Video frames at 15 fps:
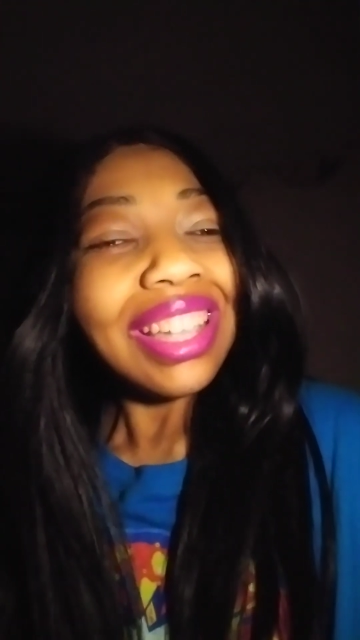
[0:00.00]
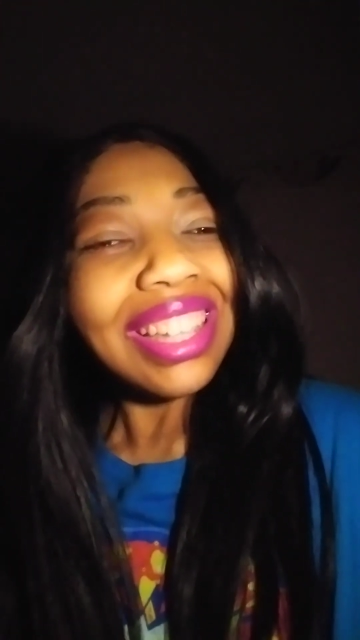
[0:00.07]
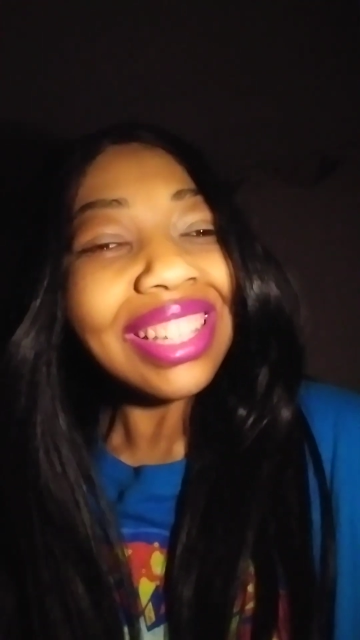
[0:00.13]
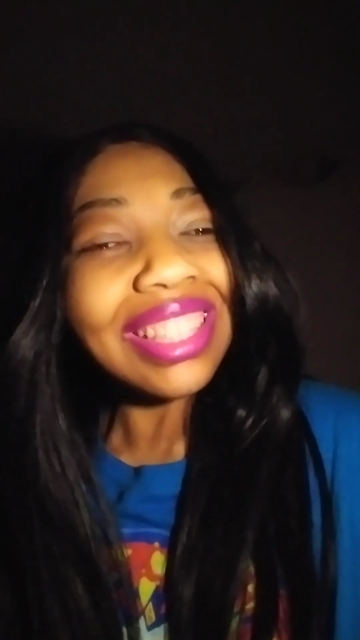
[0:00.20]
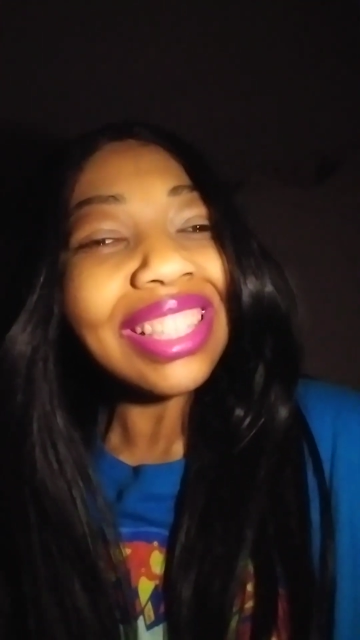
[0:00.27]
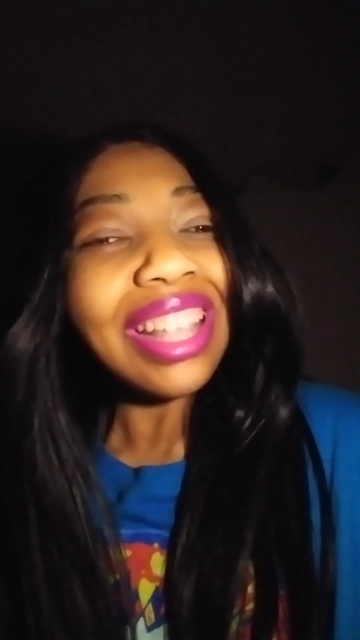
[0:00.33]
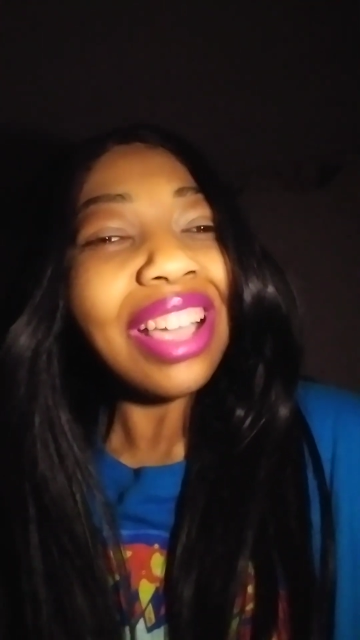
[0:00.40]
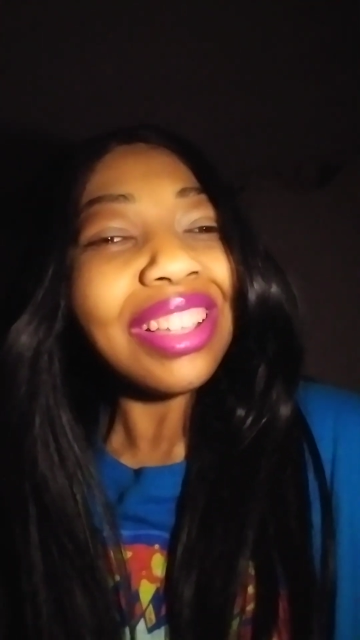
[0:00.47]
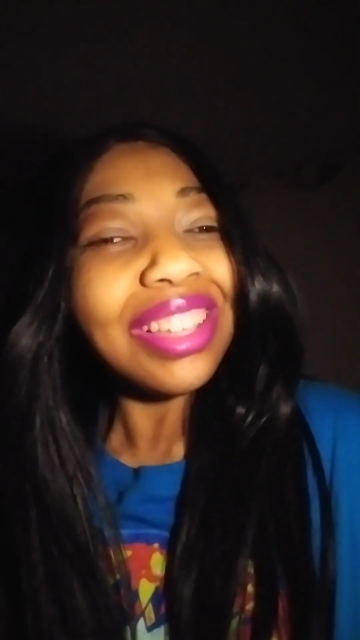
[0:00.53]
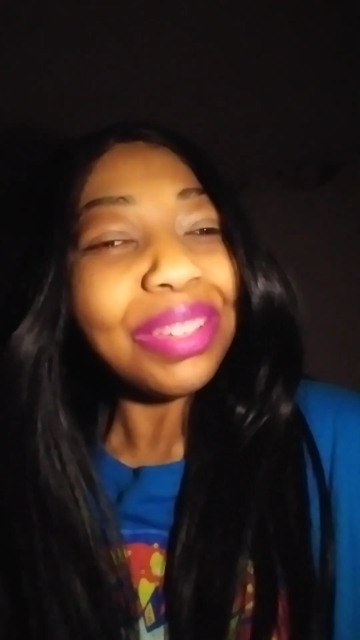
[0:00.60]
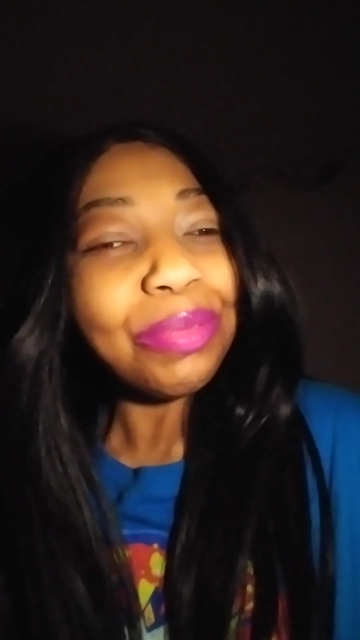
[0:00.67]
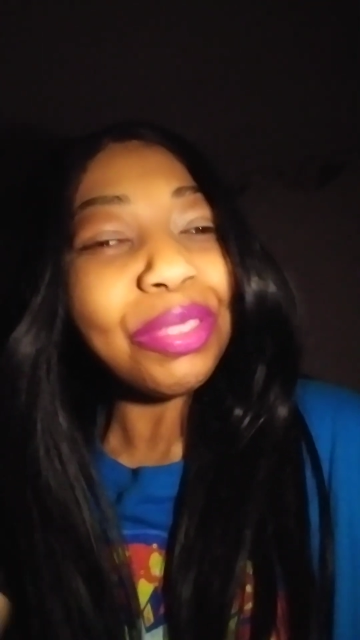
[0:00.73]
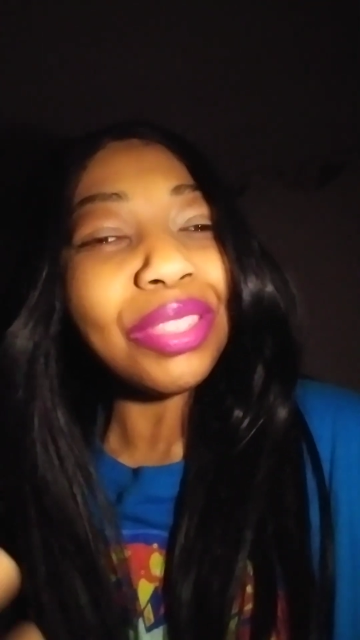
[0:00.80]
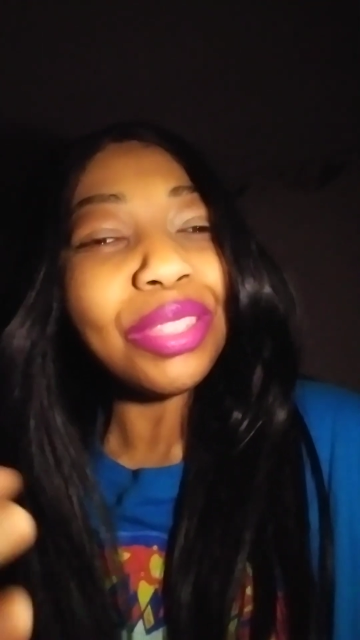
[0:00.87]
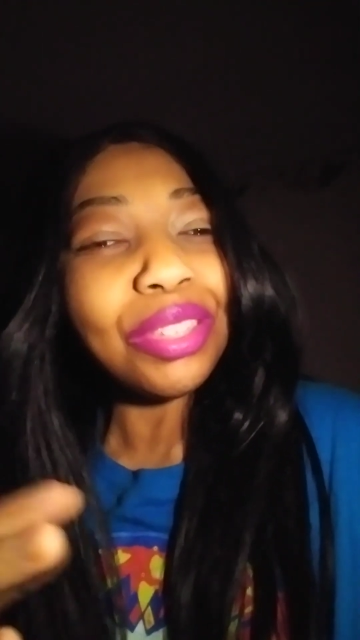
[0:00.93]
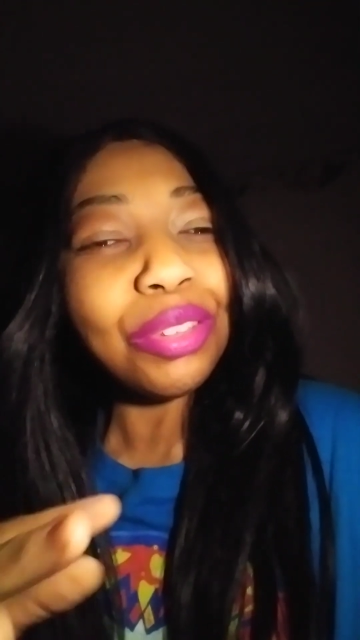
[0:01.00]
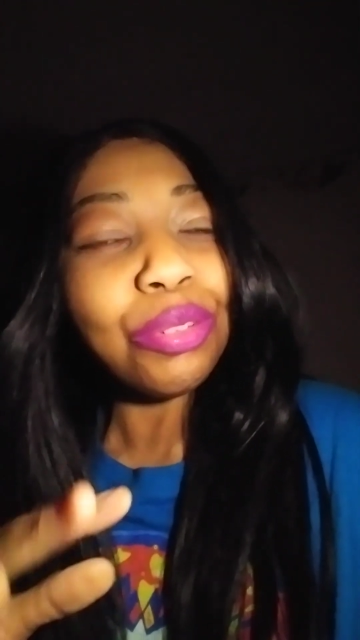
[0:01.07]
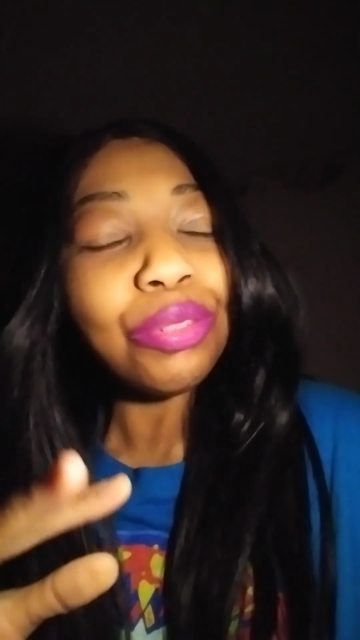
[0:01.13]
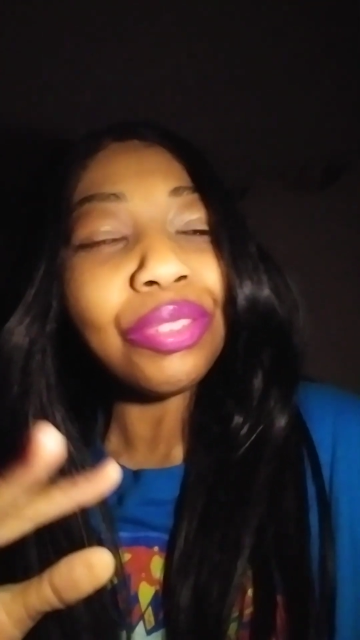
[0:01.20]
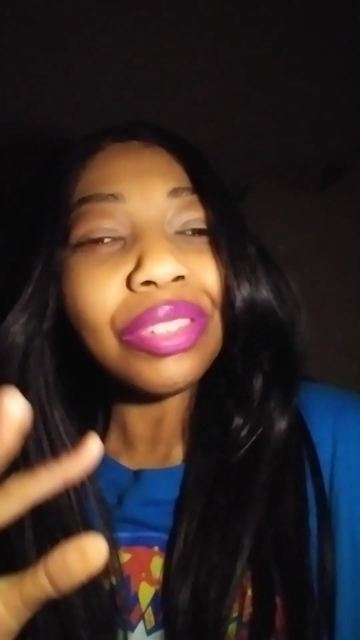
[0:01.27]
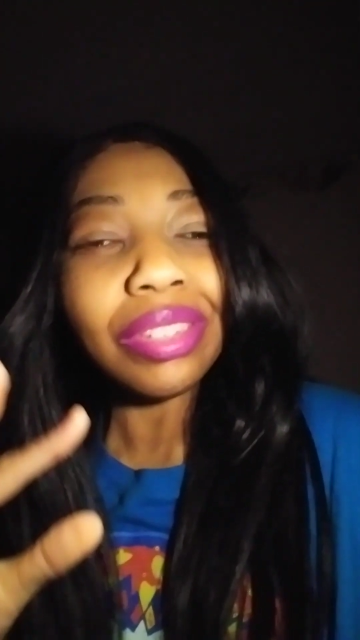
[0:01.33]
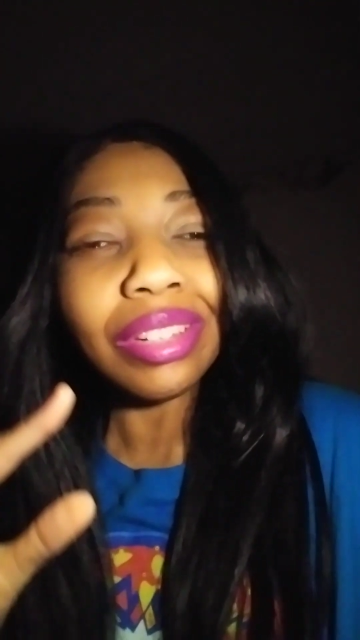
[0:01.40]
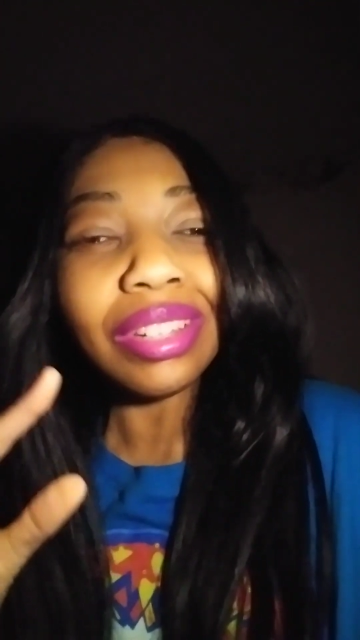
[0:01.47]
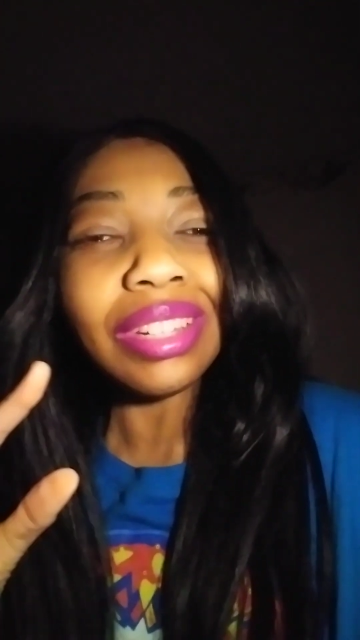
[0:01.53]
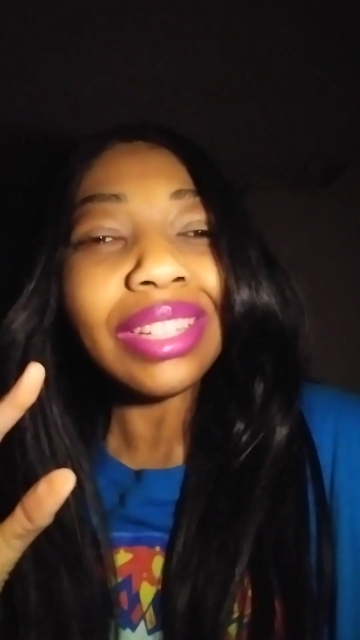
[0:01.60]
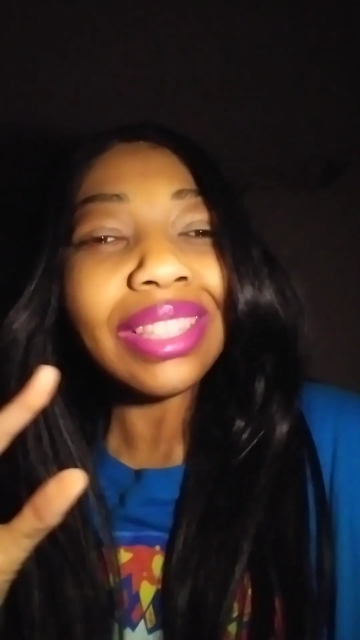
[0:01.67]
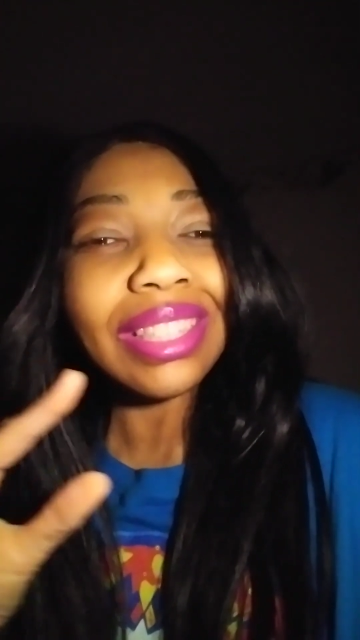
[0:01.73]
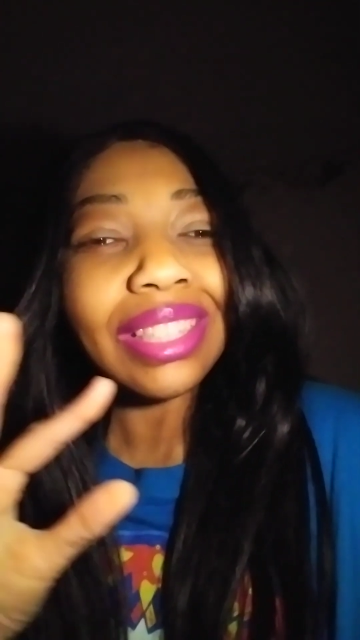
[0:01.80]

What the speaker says: it's usually this